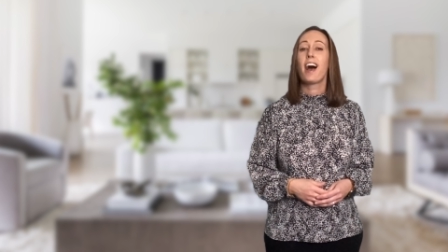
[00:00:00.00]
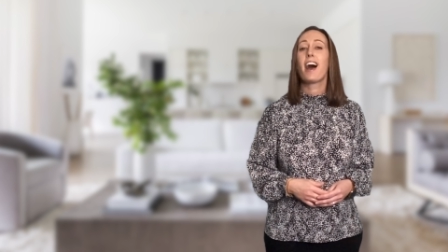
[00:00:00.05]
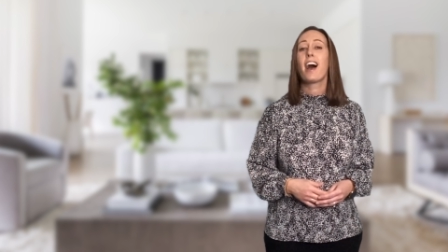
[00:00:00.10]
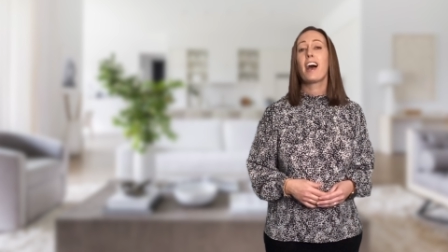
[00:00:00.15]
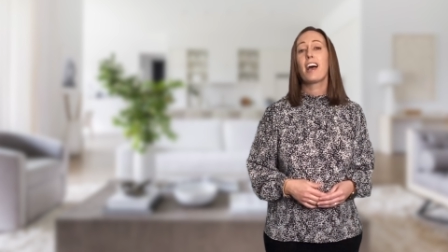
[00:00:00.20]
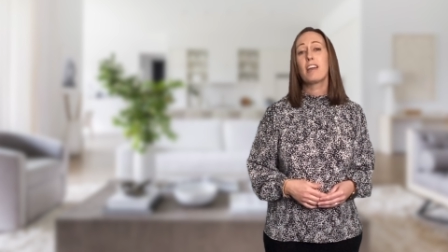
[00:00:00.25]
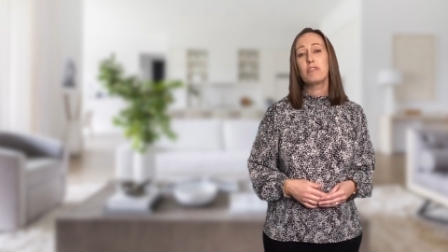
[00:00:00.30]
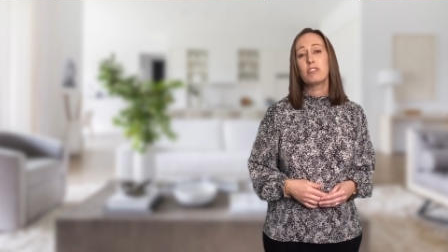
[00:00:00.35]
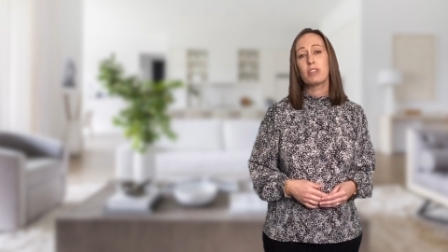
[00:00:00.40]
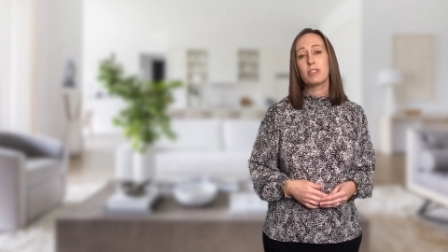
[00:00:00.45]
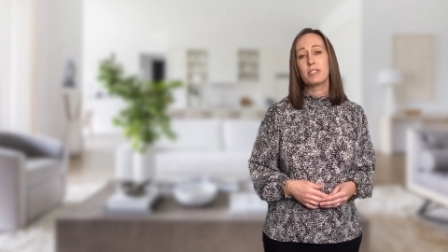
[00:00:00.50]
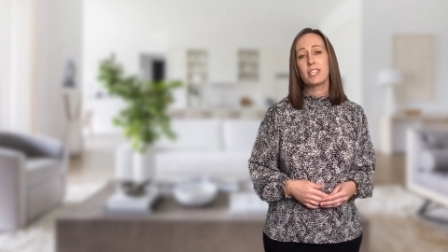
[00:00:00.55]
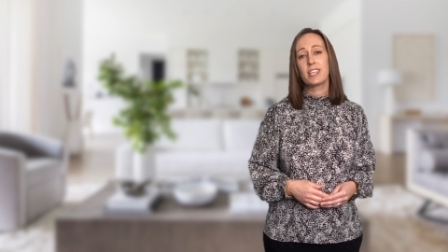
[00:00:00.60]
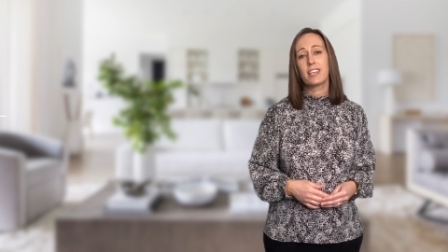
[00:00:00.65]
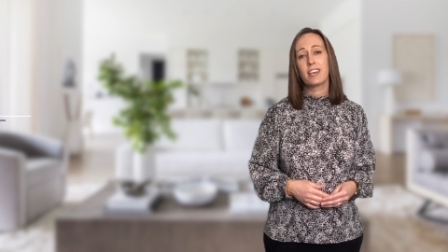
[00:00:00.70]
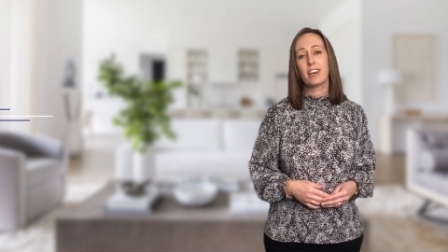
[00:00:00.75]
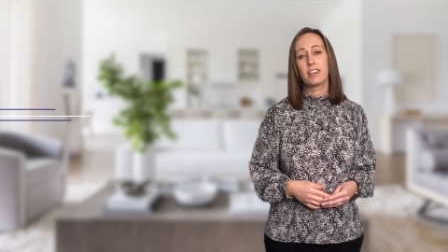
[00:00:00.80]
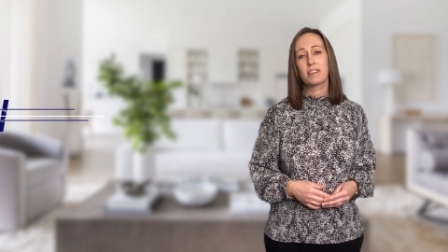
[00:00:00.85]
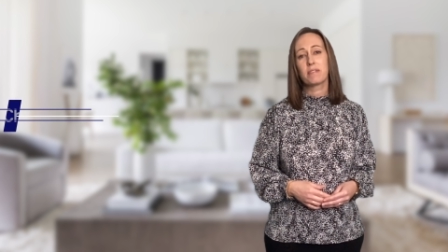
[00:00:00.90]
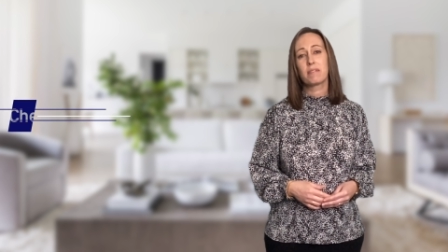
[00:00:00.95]
I'm Chelsea
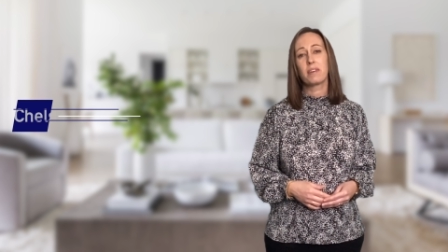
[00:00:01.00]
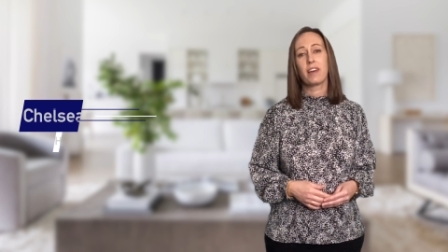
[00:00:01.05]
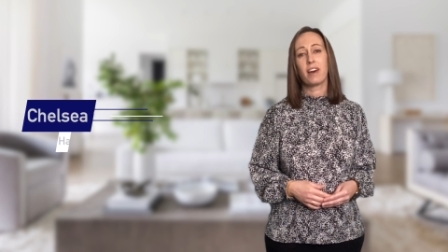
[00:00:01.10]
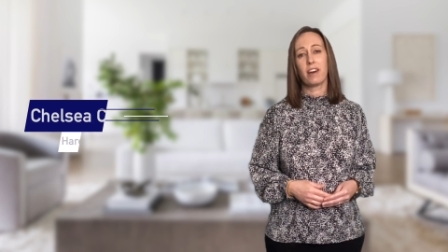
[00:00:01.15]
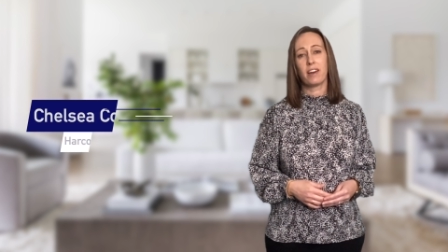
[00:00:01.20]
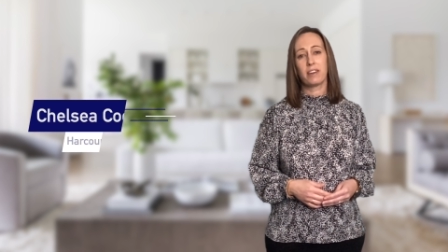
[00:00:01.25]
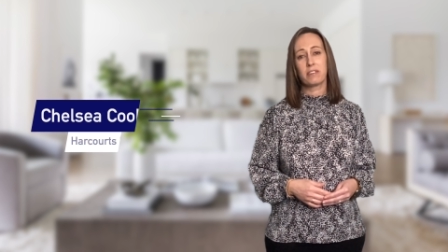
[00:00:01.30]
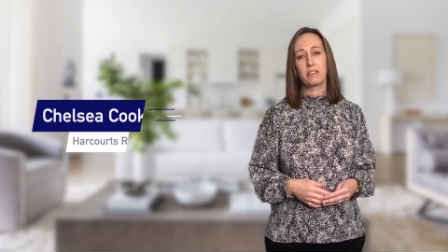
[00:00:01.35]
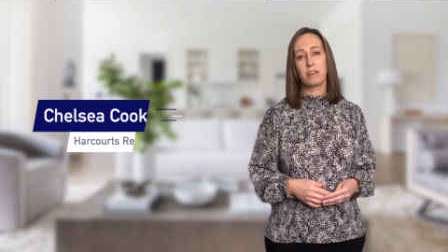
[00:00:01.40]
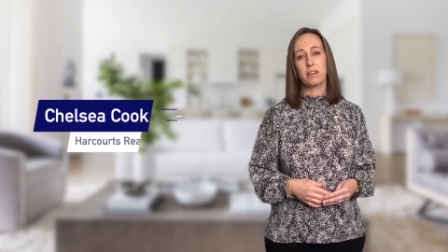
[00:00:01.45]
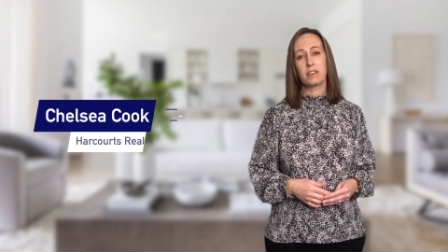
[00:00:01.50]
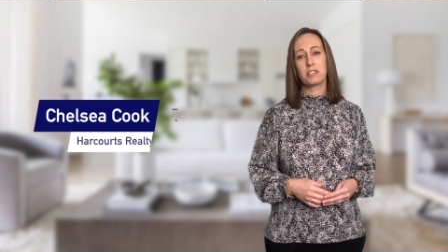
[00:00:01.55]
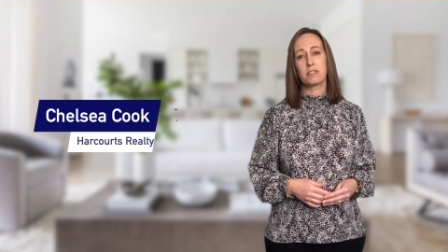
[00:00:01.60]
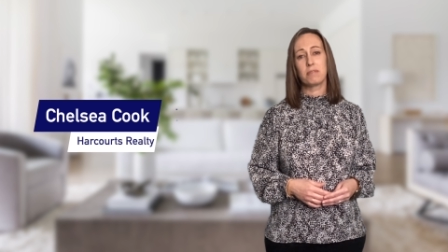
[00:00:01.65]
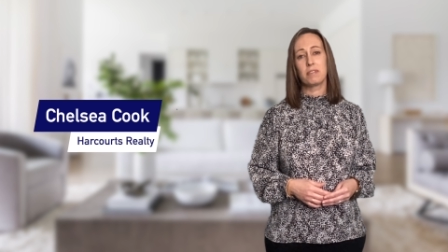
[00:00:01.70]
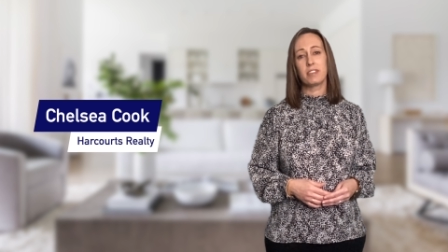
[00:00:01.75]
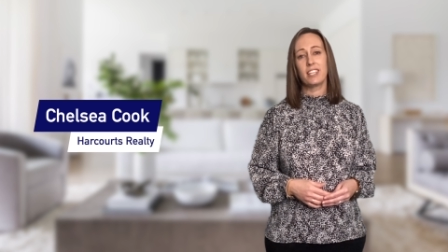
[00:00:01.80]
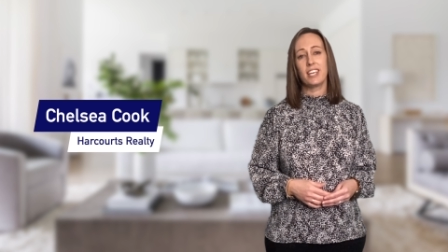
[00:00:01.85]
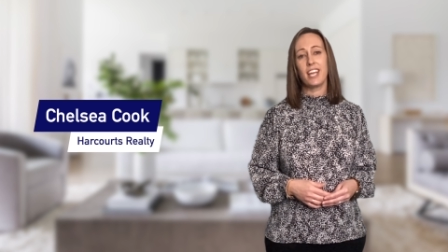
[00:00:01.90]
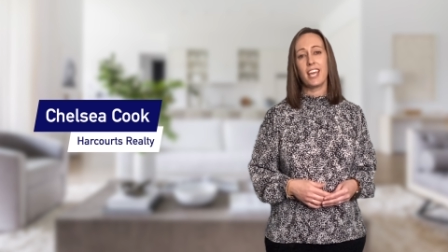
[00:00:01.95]
Cook with Harcourts
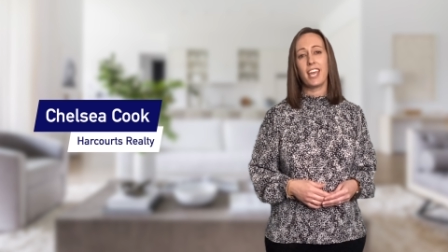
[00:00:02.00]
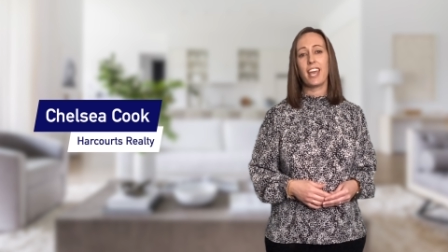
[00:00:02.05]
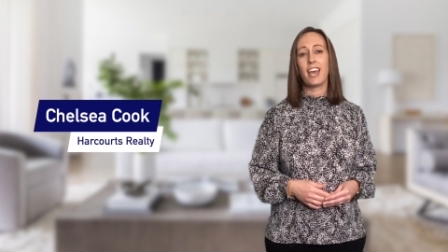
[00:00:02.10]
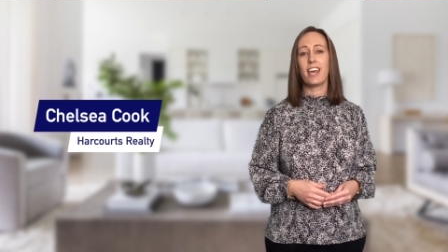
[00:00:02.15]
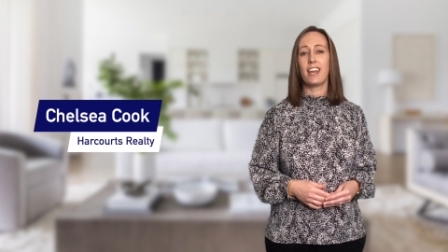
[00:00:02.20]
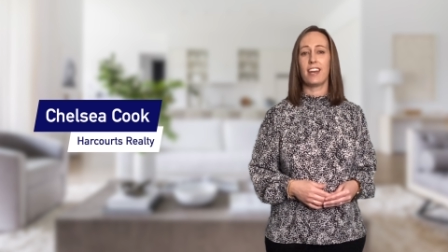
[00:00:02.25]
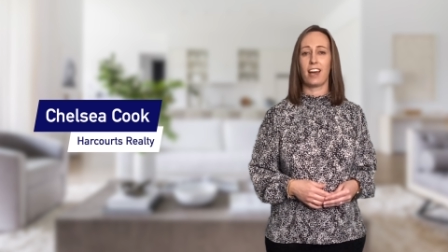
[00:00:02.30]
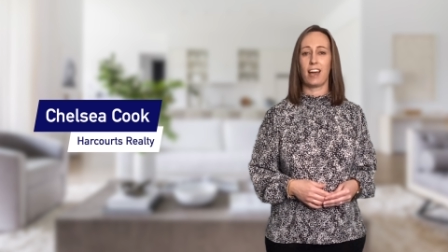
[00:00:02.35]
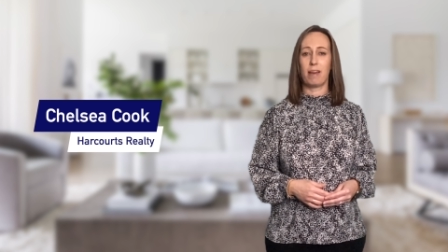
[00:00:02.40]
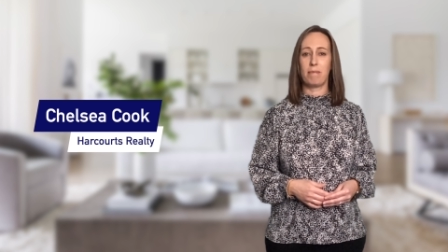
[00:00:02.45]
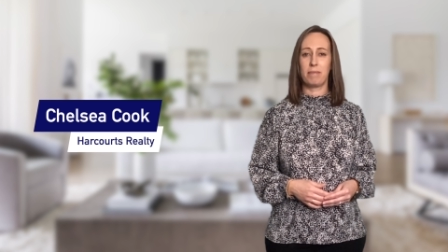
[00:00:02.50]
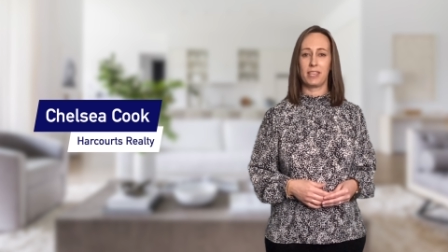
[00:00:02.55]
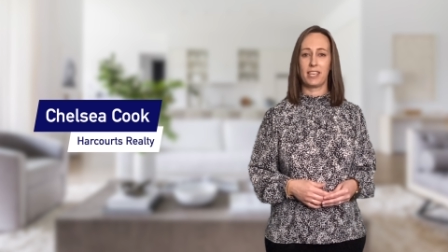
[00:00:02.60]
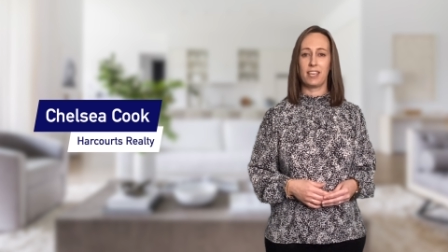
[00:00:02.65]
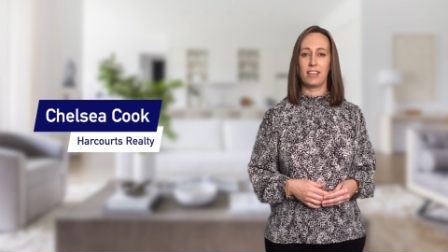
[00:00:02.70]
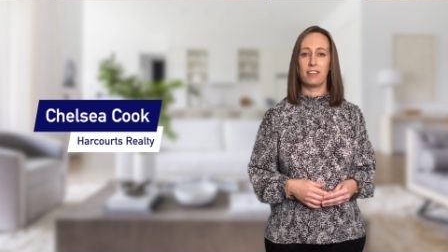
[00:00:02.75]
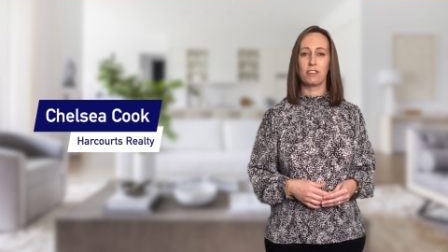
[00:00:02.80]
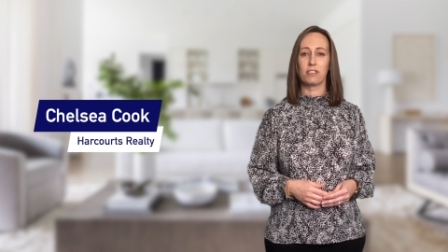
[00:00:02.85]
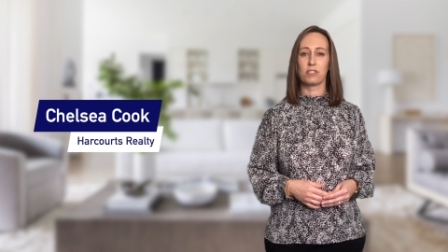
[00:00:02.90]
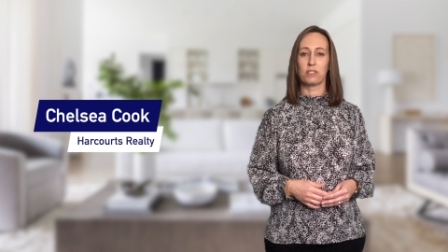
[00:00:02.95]
Realty and I'm
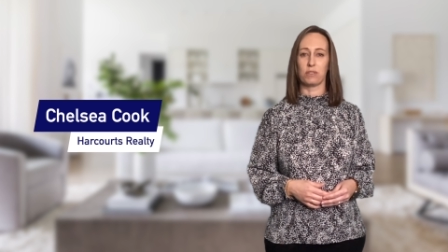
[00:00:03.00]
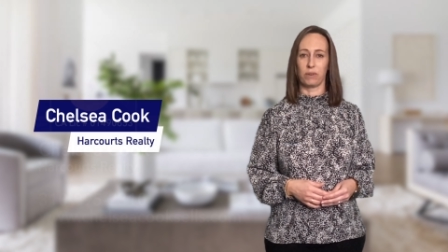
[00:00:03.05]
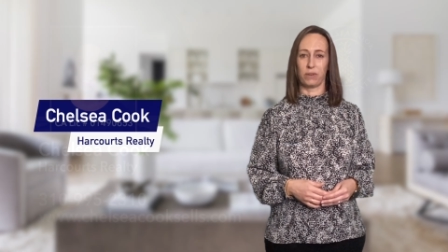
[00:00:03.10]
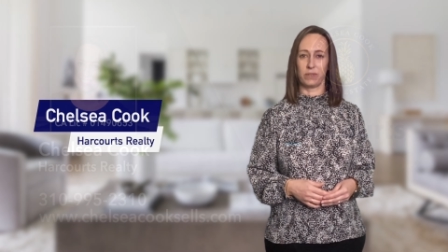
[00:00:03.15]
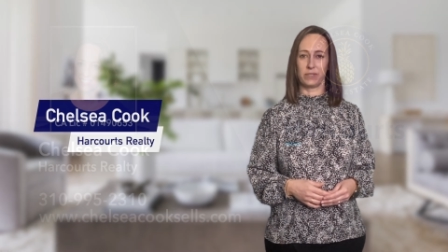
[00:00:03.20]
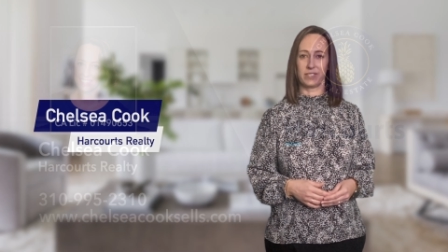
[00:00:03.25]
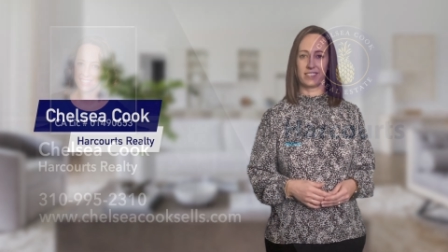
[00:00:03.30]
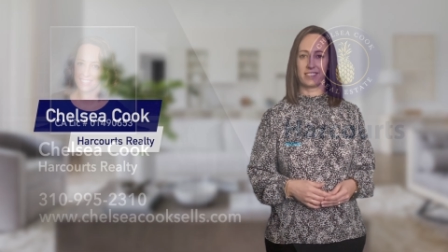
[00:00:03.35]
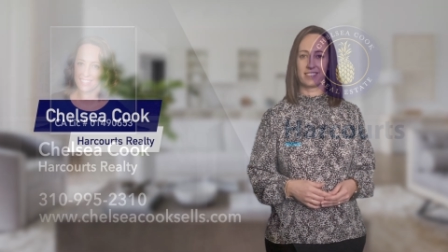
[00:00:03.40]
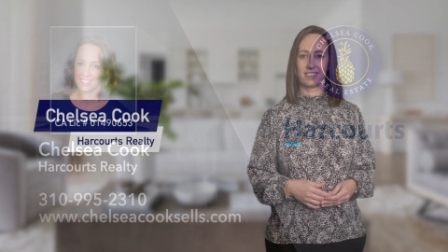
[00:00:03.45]
Akita Salt.